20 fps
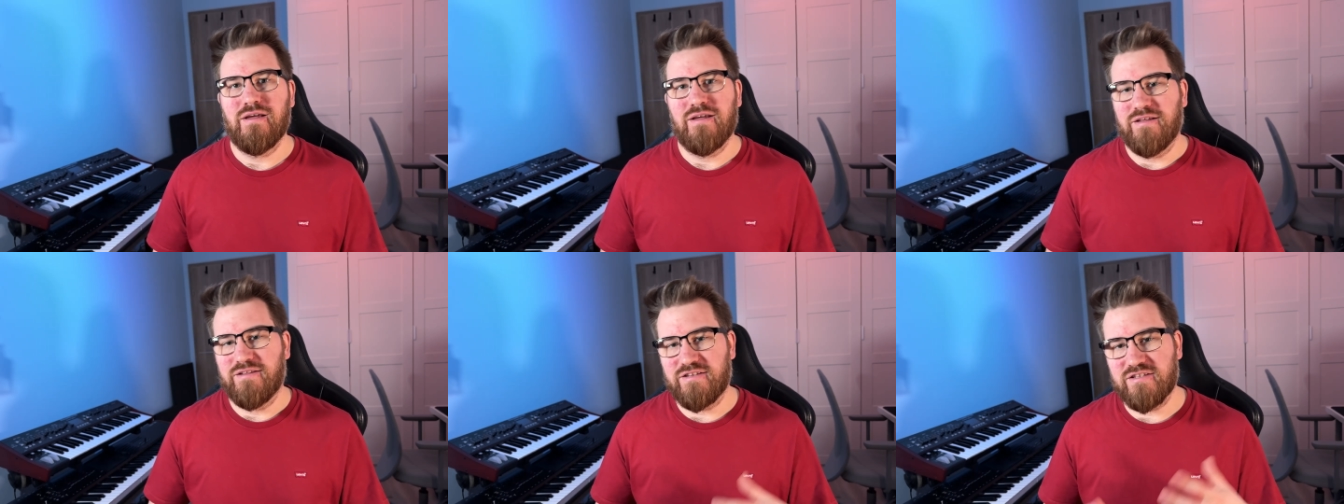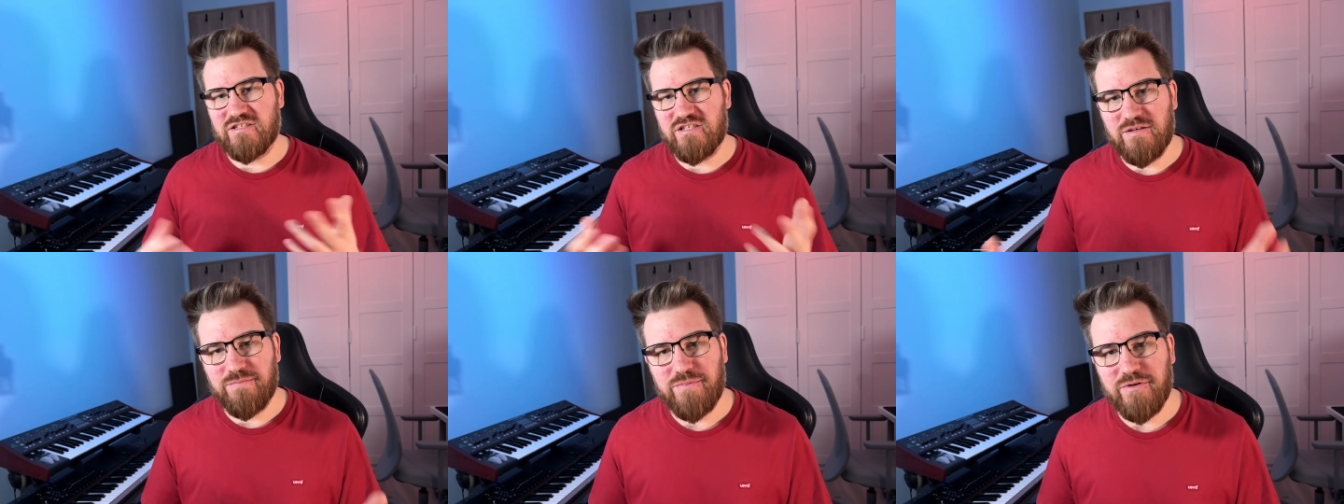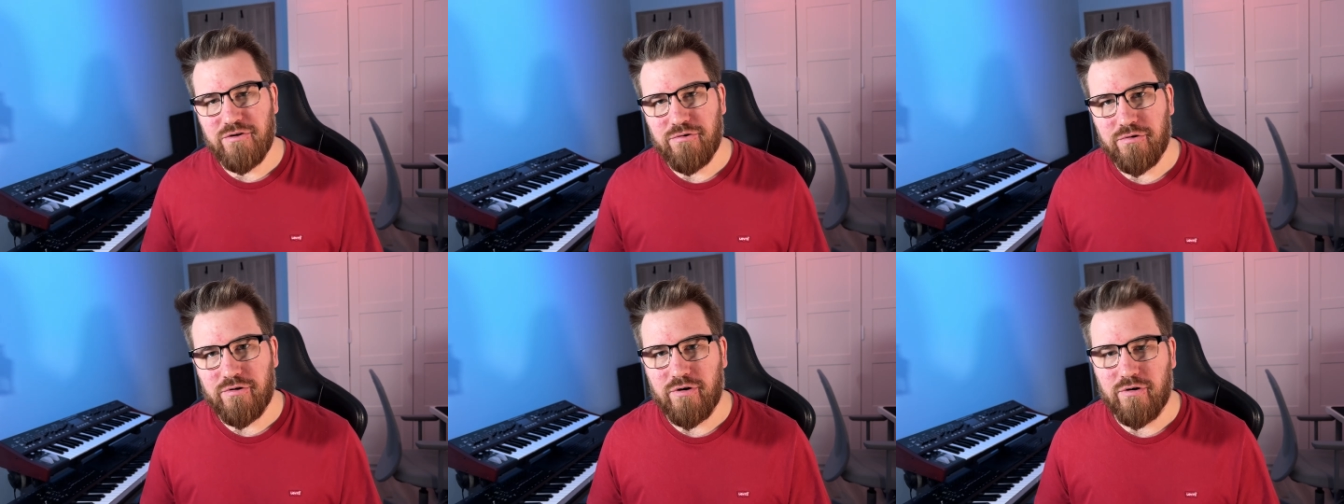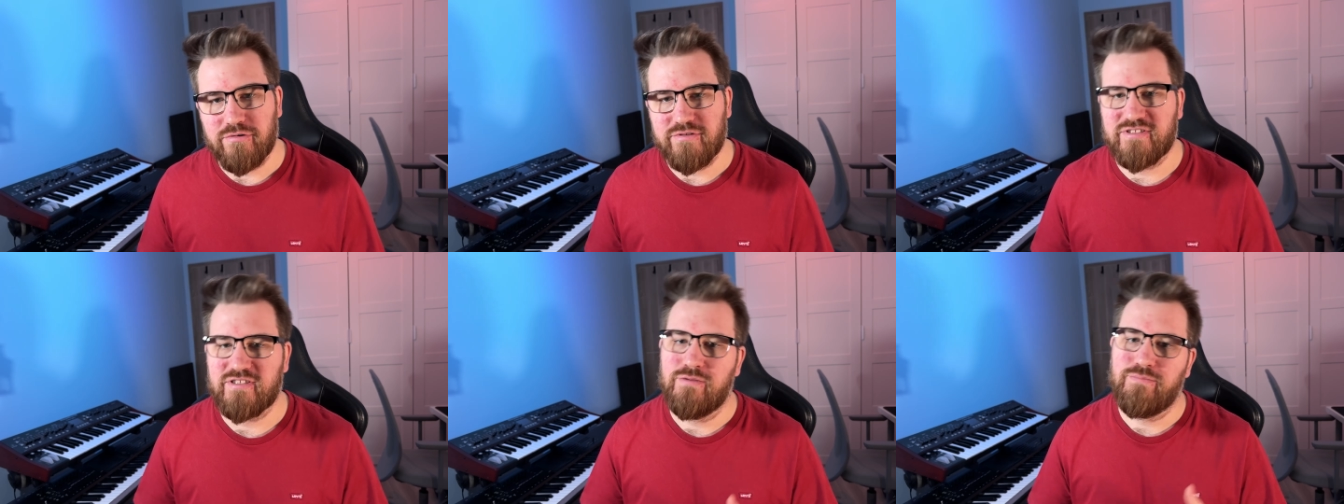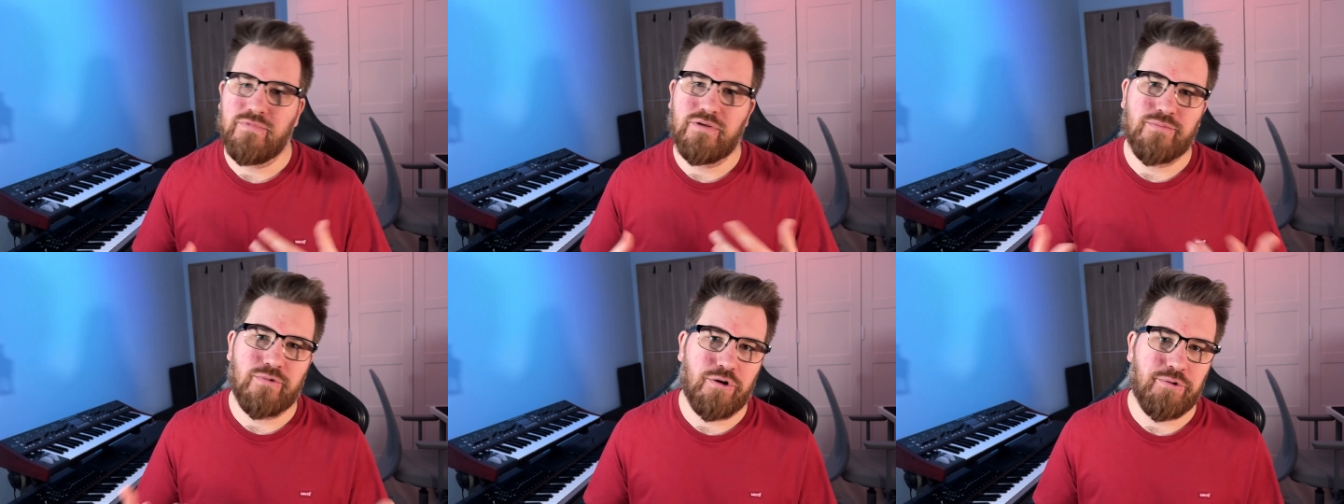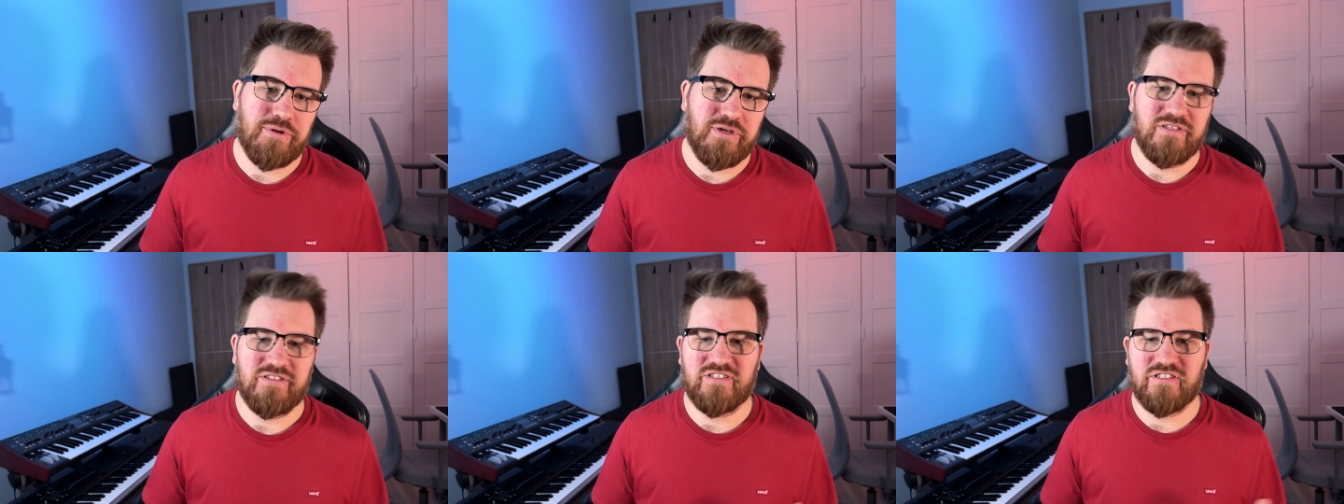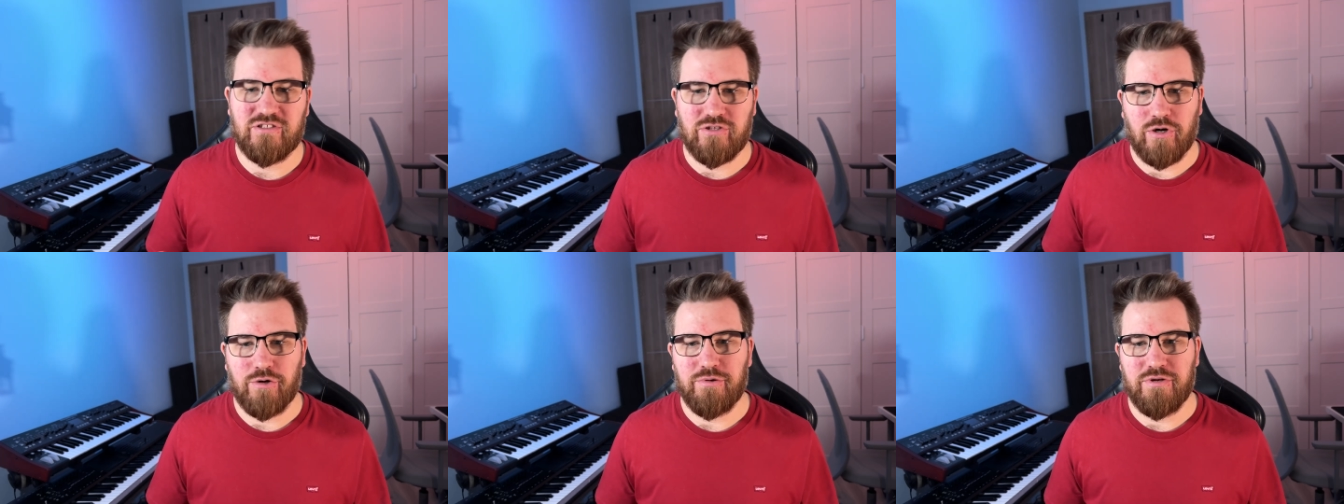the CPU cores, memory,
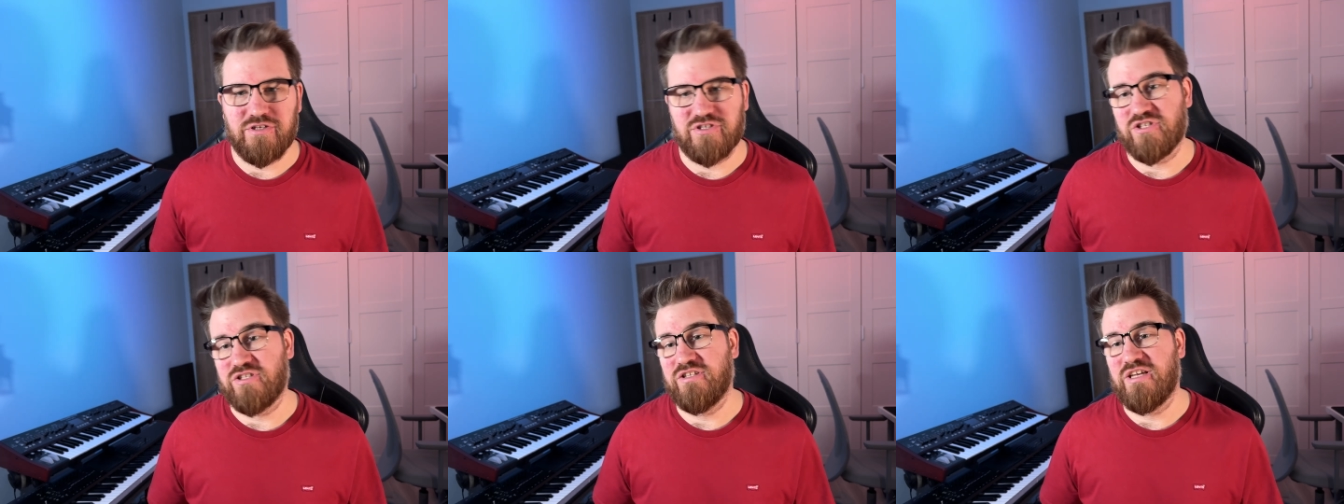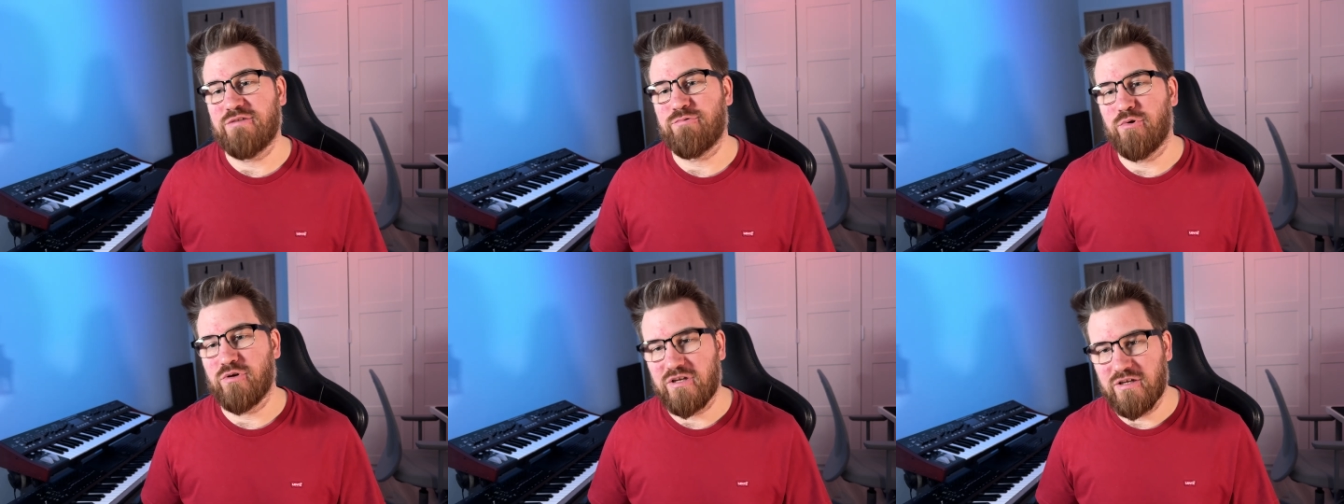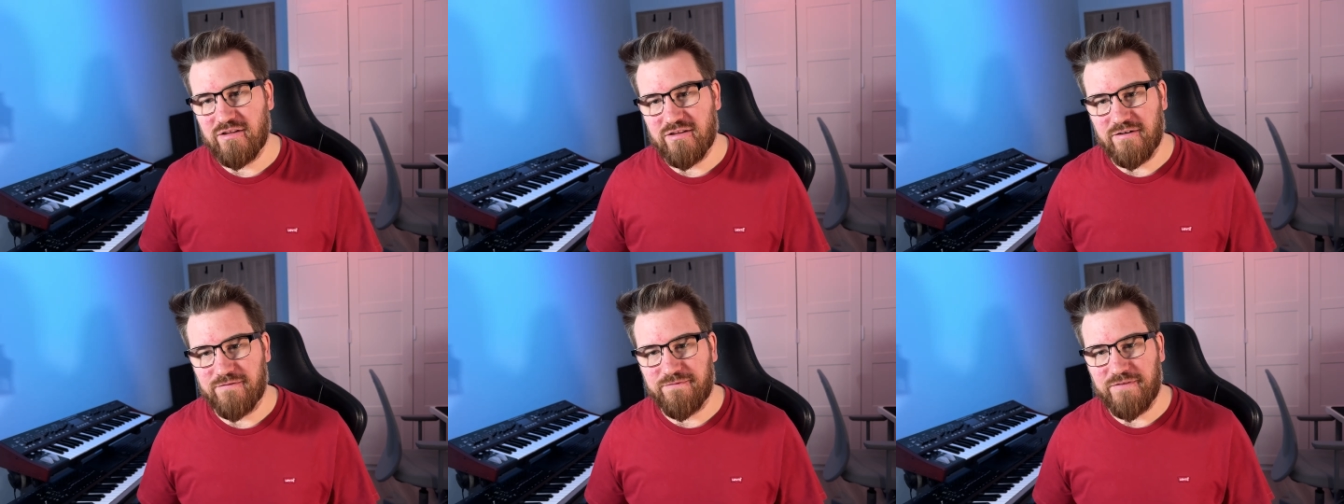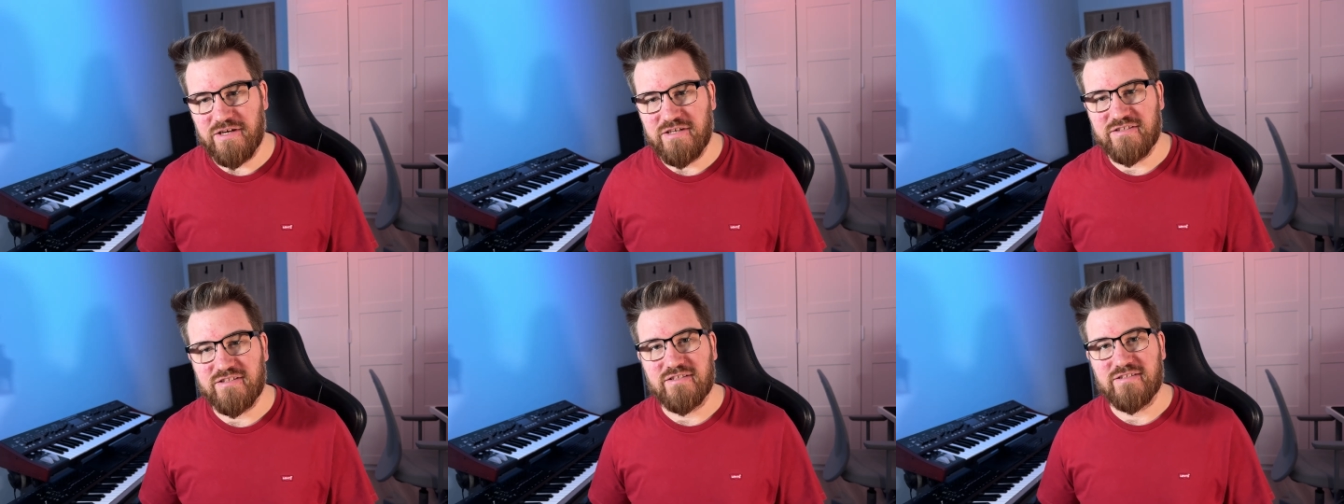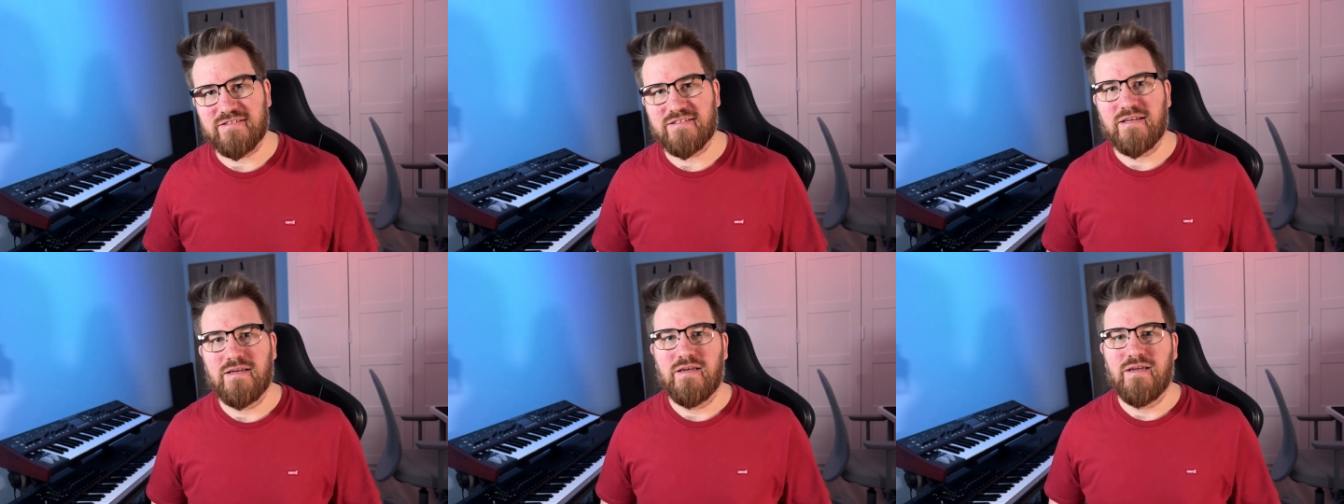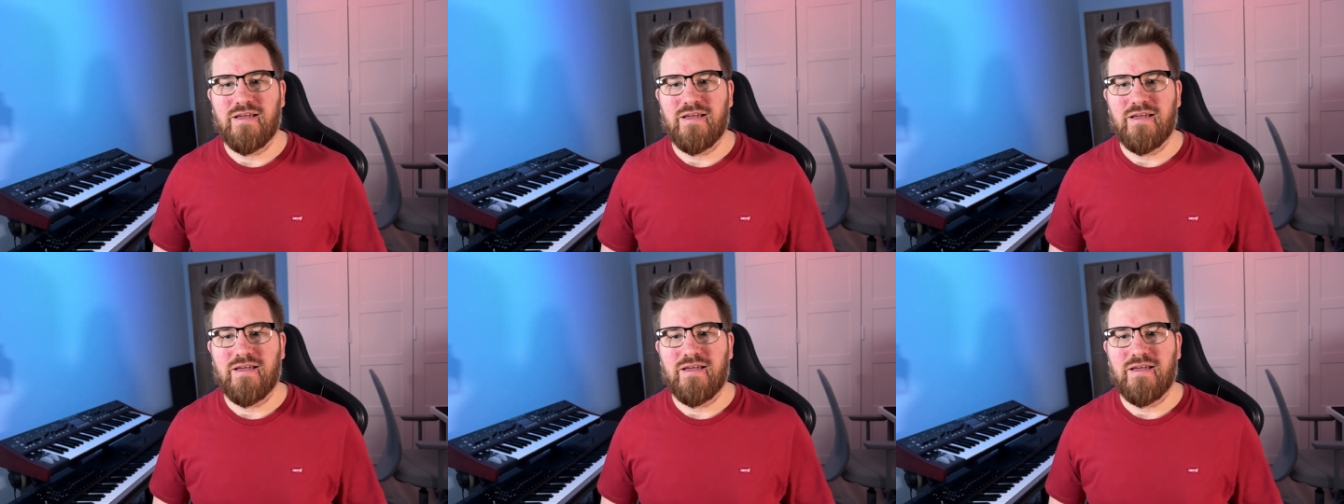storage, network interfaces,